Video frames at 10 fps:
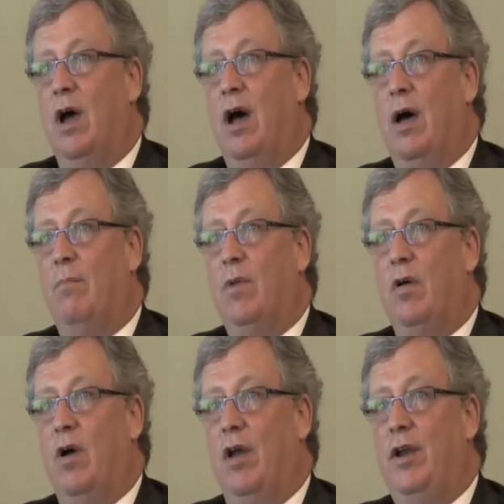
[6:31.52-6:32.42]

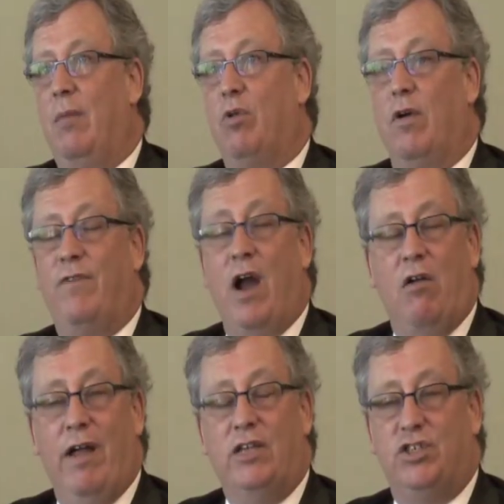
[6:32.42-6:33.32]
A number of
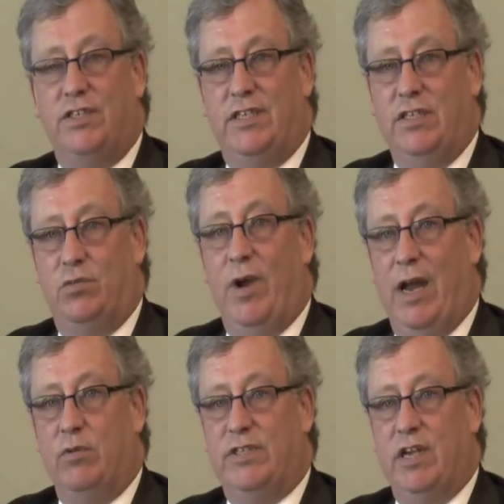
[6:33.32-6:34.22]
our agencies, when
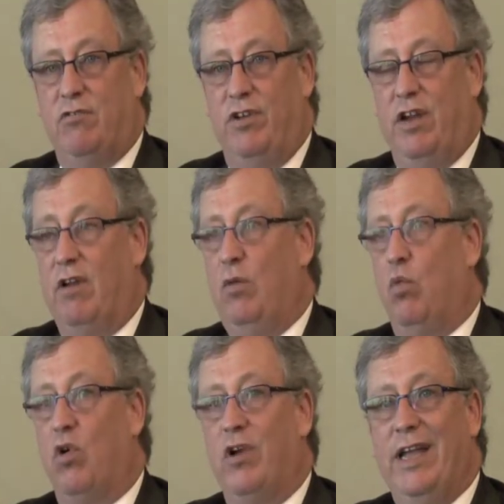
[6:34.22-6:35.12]
I was secretary,
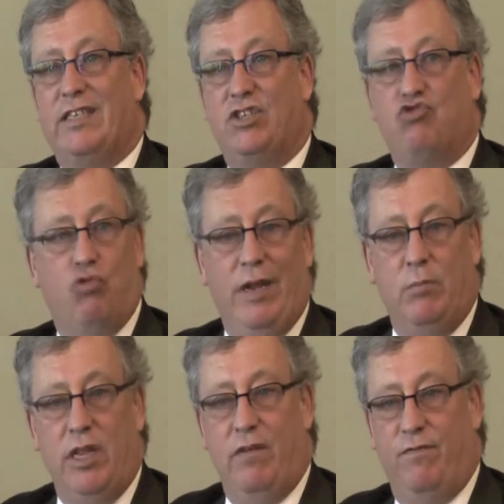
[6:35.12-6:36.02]
were
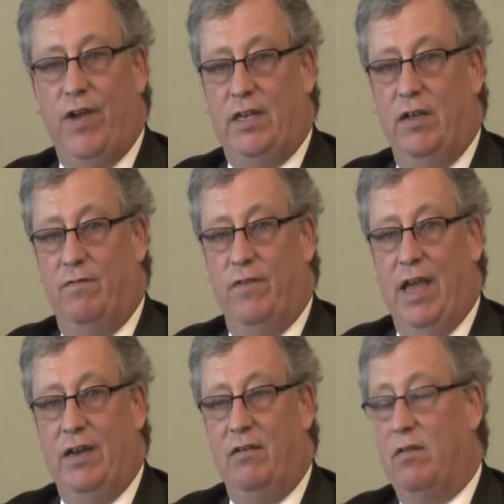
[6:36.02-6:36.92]
extremely effective
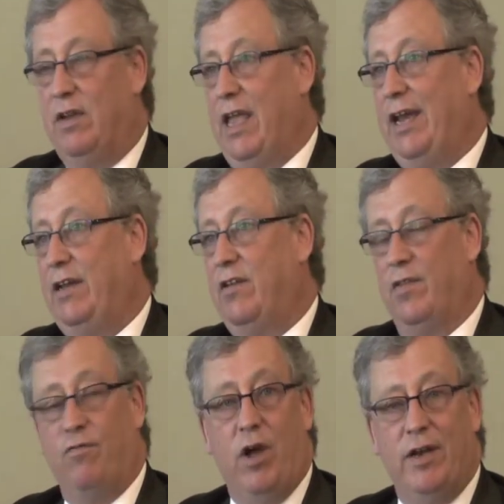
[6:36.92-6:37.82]
at getting to
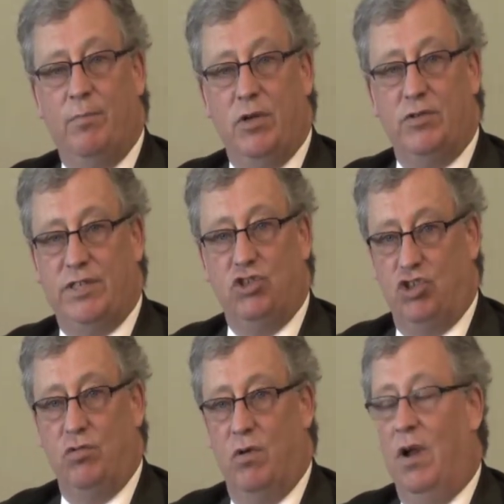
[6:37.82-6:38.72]
the fraud and abuse
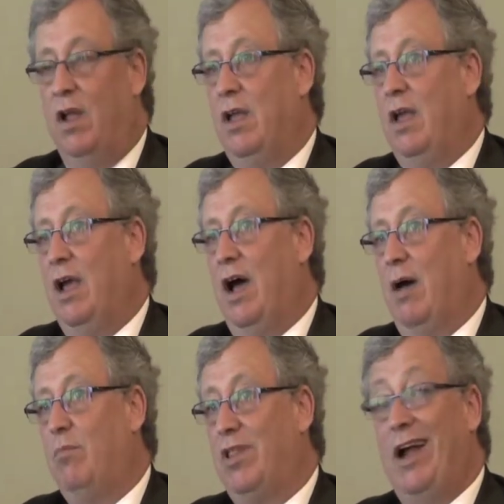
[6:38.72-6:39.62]
issue,
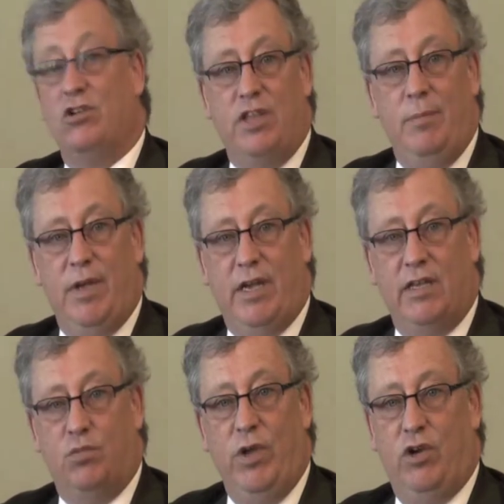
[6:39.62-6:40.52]
largely
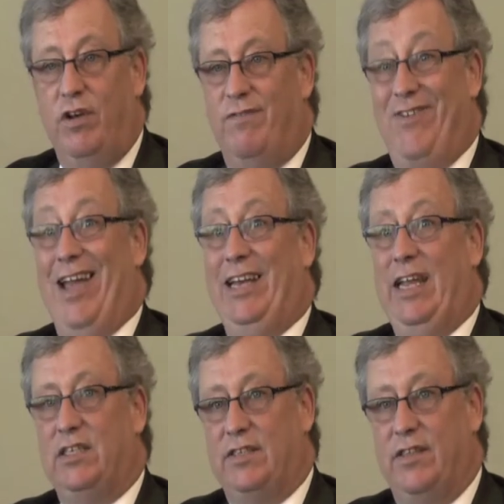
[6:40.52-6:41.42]
because we couldn't have
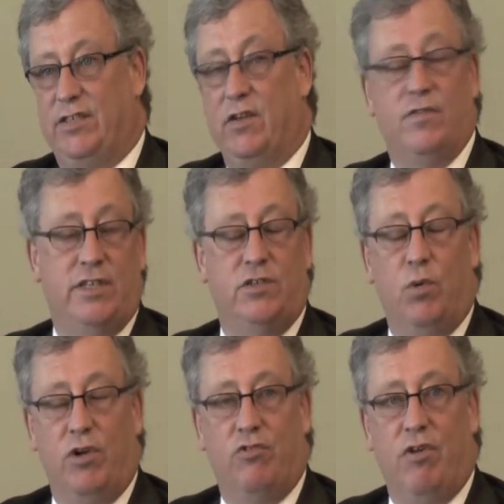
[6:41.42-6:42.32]
financed the services
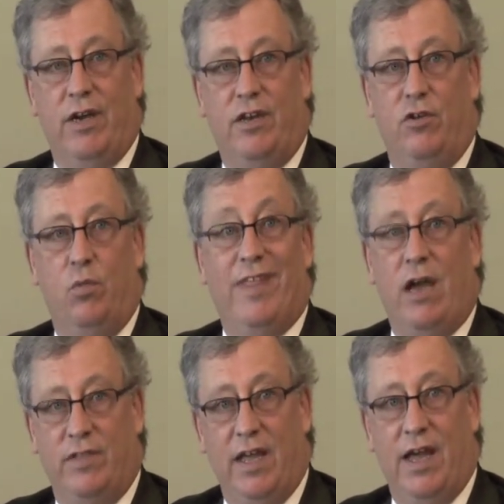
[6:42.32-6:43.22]
we were trying to do
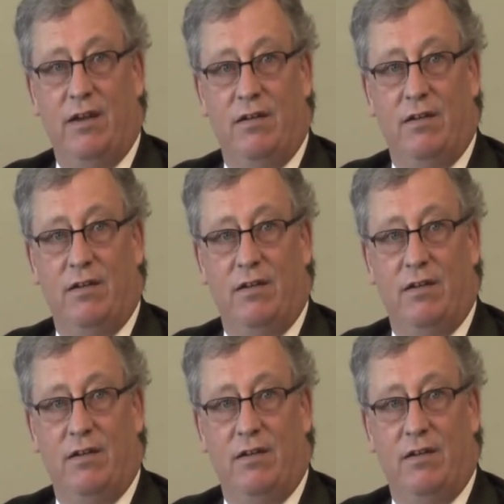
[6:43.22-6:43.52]
without that.